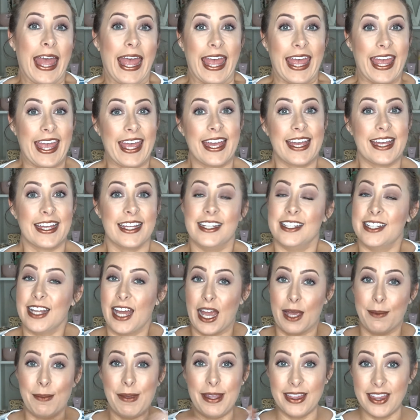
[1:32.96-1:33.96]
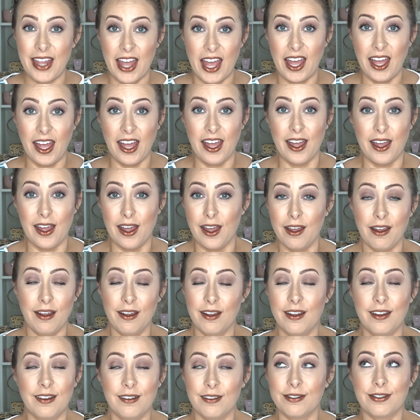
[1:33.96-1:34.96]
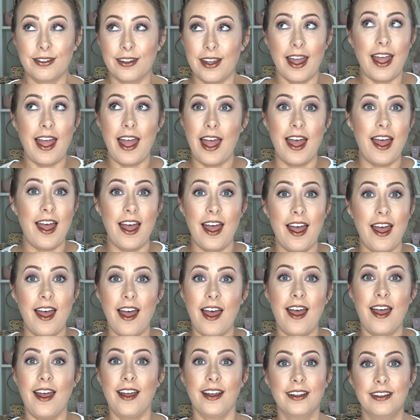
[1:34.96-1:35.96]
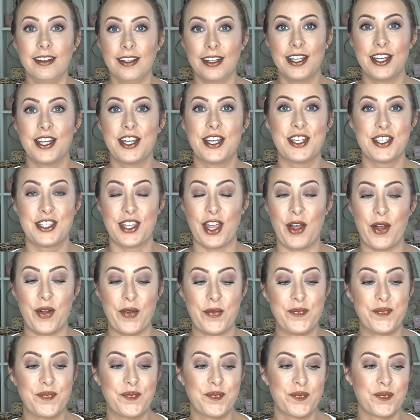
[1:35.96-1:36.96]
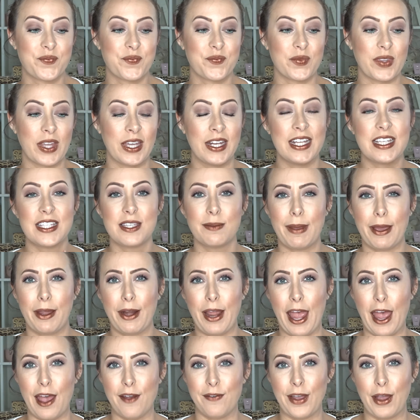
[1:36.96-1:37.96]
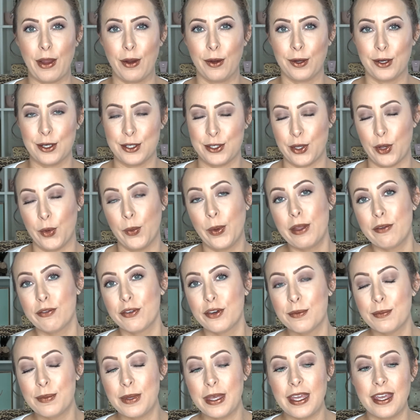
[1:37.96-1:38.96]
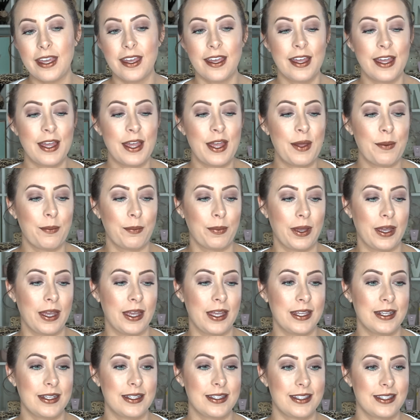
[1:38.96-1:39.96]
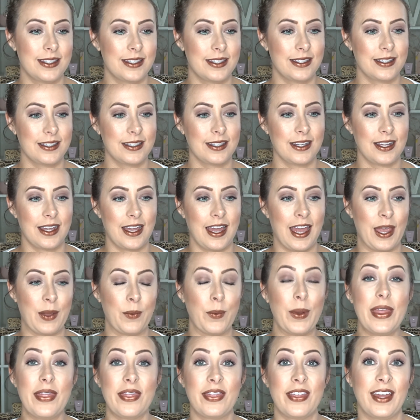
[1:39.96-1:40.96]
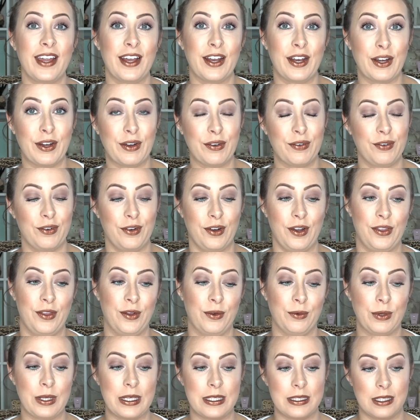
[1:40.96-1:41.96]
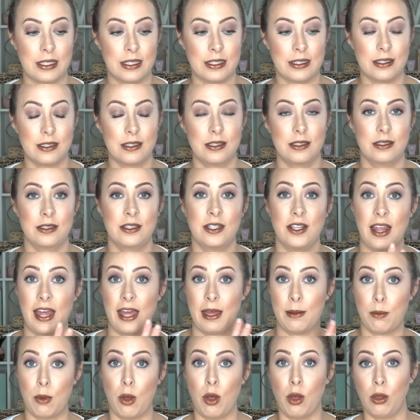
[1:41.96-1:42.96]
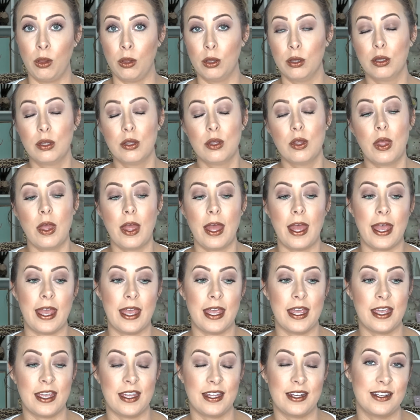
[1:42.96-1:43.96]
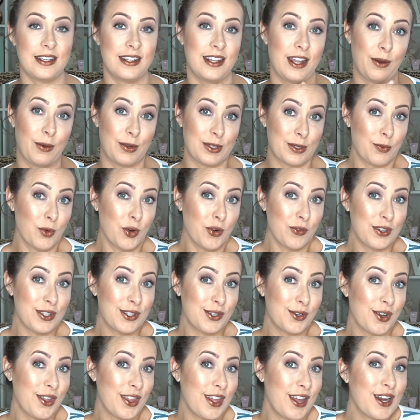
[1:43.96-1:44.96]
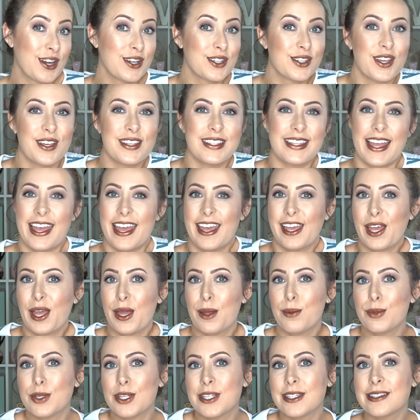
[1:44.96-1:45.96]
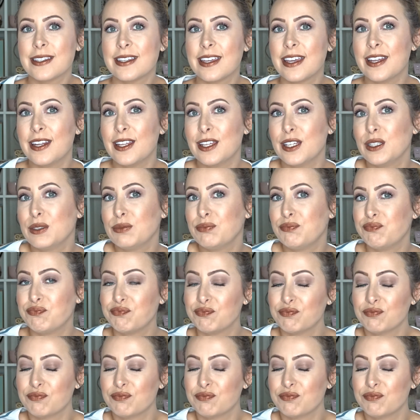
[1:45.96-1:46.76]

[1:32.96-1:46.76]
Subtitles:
And I'm in love! Ah! So it is about a half hour or so away from me, but I went there for other reasons to that mall, and there was a Morphe store there, so I was like, I'm just gonna